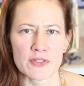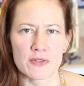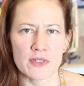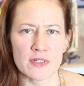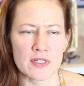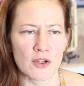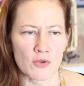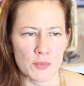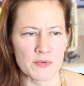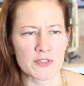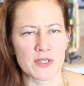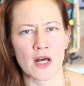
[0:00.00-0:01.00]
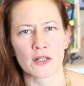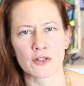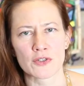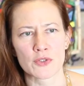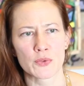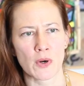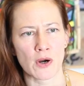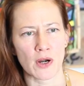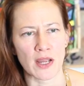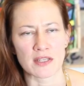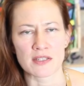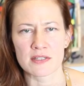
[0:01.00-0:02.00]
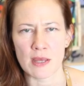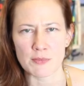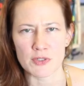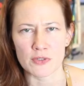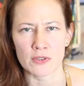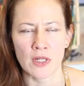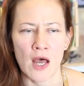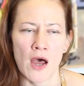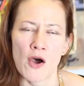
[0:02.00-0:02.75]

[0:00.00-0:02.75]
students a group of scholars who are exceptional